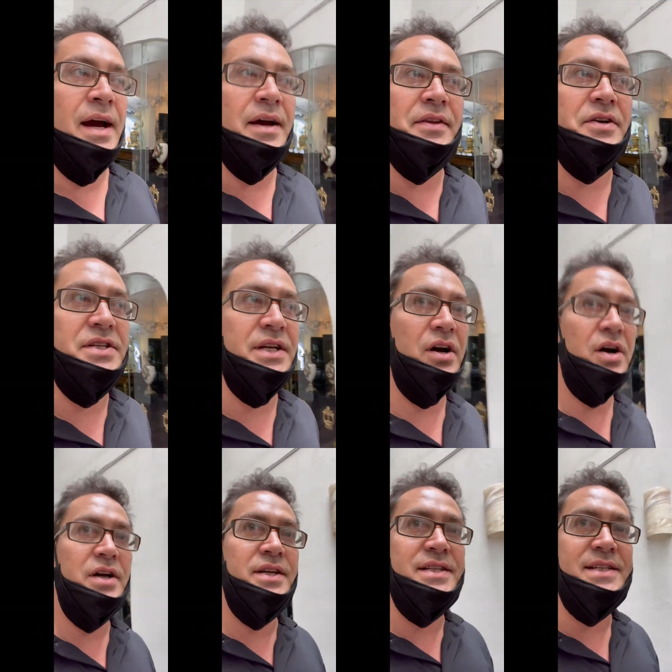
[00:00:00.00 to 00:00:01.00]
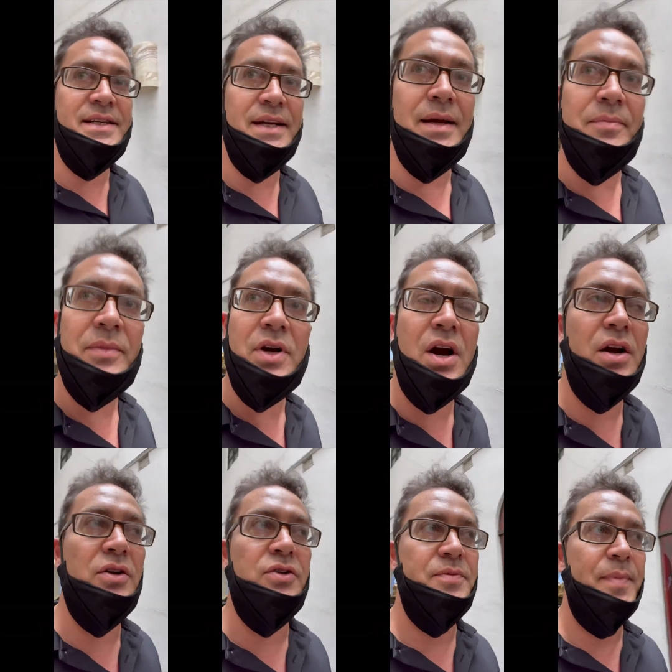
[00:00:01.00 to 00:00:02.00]
And there's an artist named
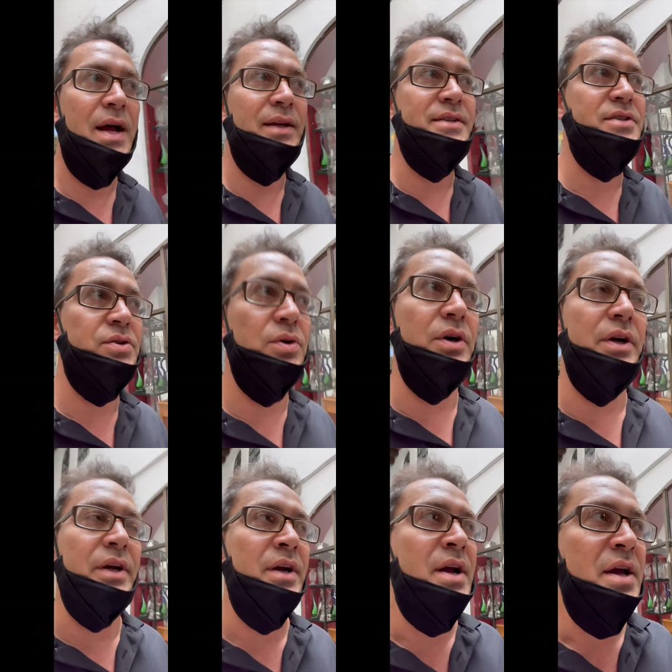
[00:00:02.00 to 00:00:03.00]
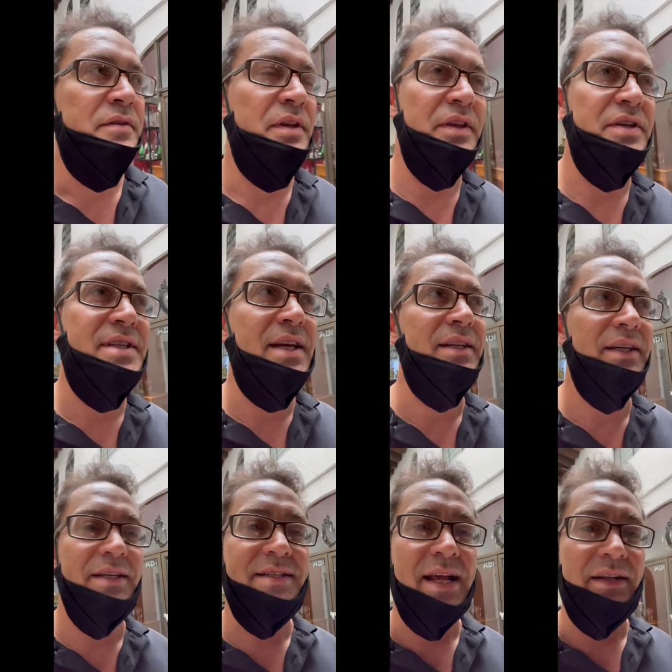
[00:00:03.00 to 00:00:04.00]
Carlos Palastor that they're
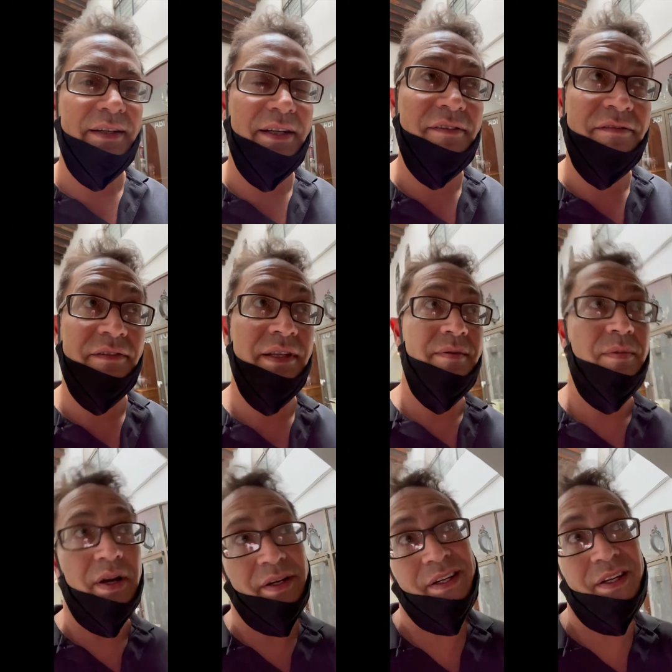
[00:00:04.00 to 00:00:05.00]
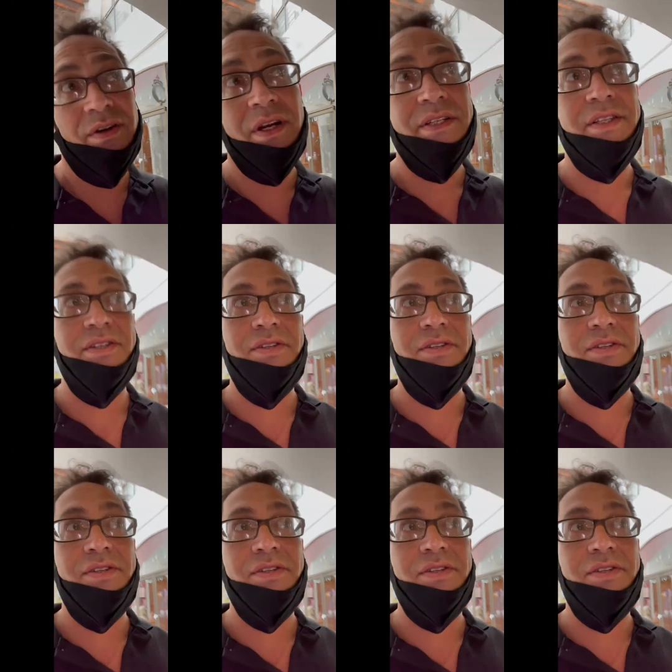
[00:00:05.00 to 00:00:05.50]
sending, selling at a flea market across the